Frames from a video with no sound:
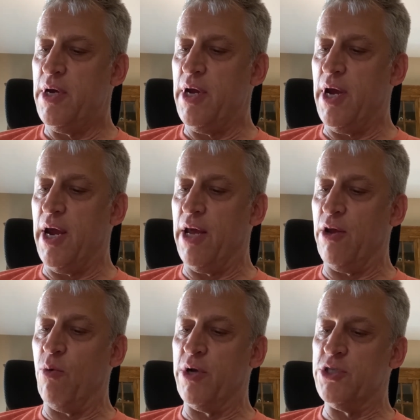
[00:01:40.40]
And they
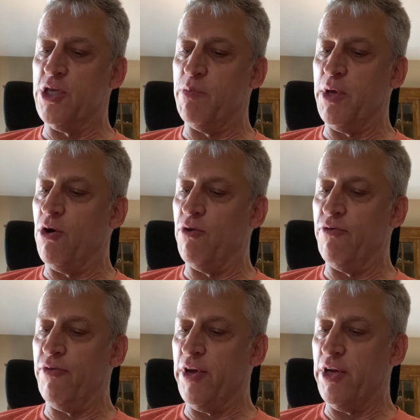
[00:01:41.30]
want to send me
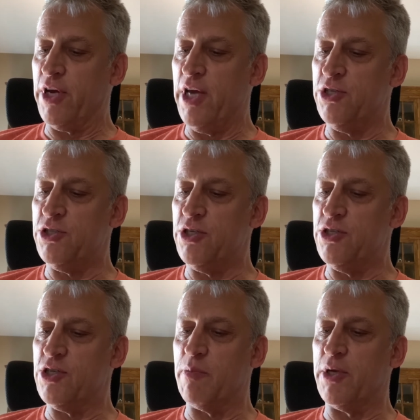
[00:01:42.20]
notifications.
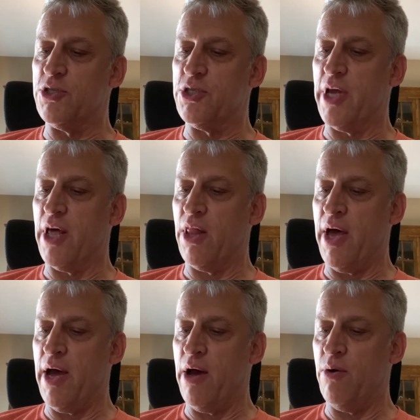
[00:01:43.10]
I'm going to say
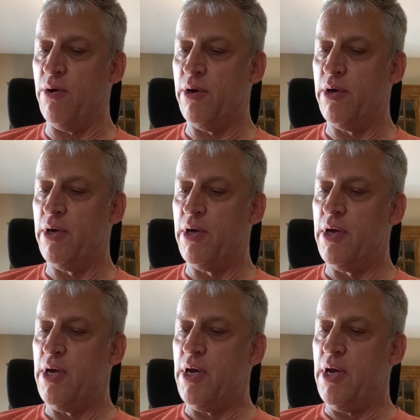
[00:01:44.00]
allow.
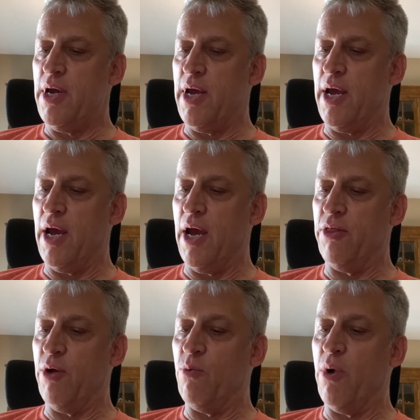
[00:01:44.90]
And
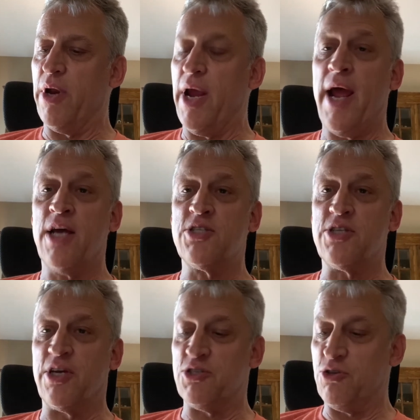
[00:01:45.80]
they want
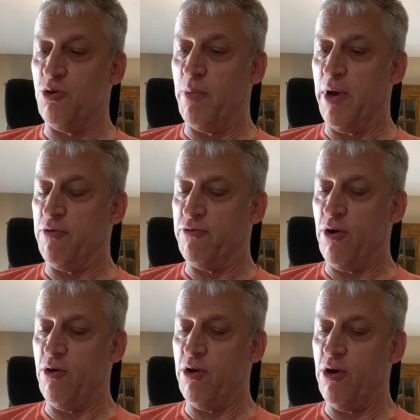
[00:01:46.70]
access to my
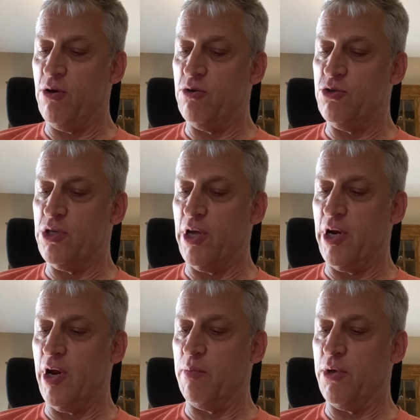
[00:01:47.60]
photos. And
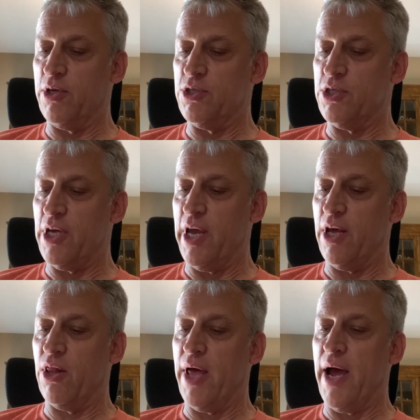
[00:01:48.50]
I'm going to say
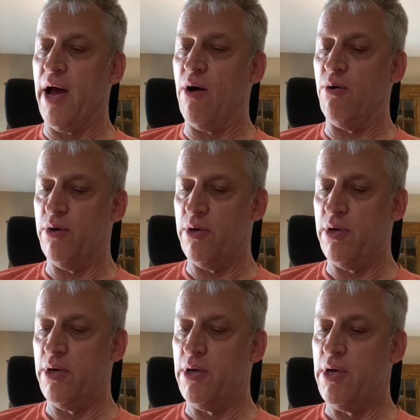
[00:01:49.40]
allow.
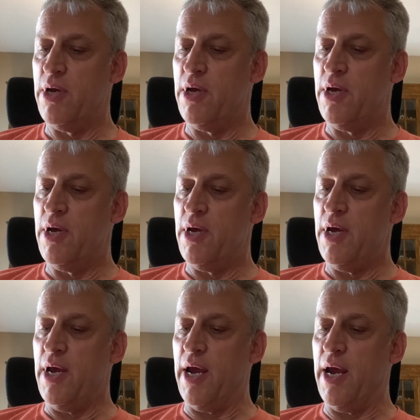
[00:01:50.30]

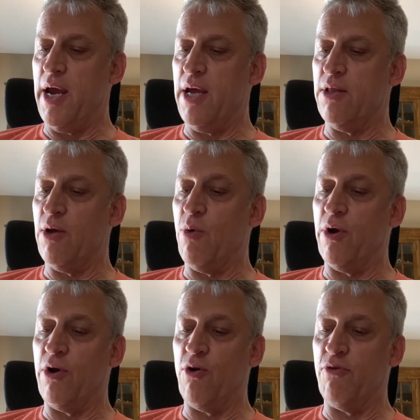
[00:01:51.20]
And they want to
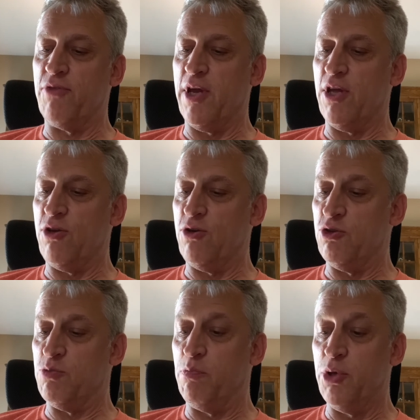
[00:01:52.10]
know if they can use
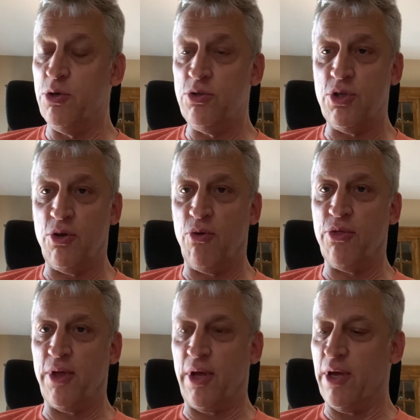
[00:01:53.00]
Bluetooth.
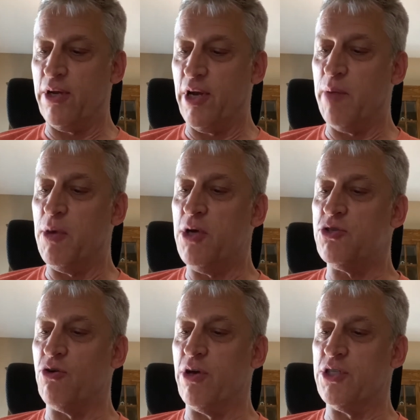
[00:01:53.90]
And I'm also
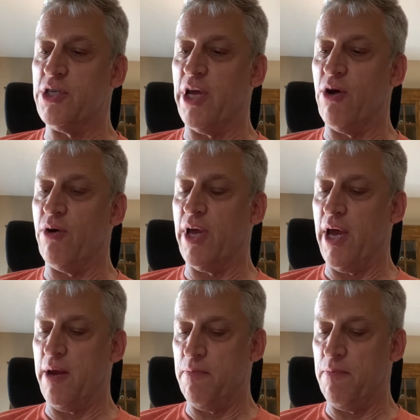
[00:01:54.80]
going to say okay.